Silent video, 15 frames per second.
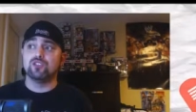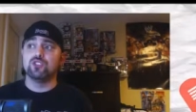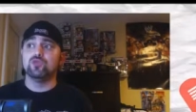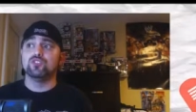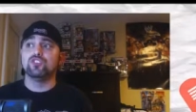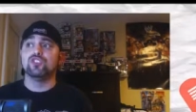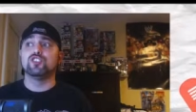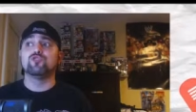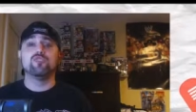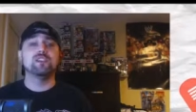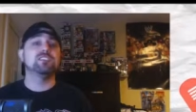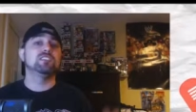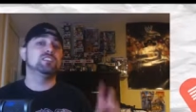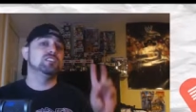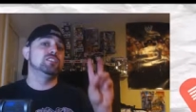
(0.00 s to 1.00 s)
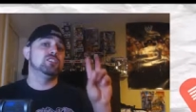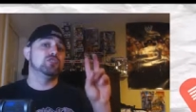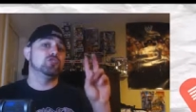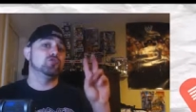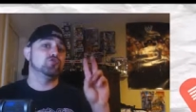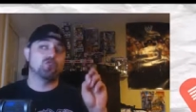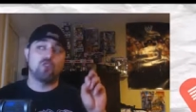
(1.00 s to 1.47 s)
due to the recent
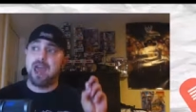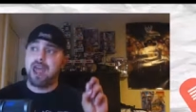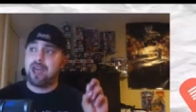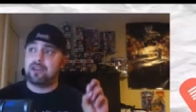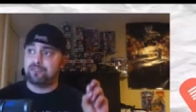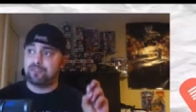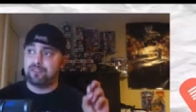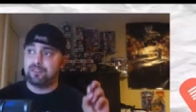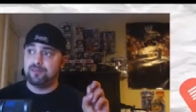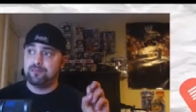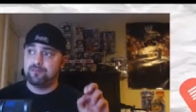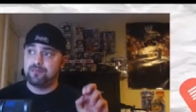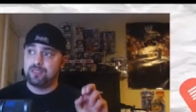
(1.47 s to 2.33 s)
draft.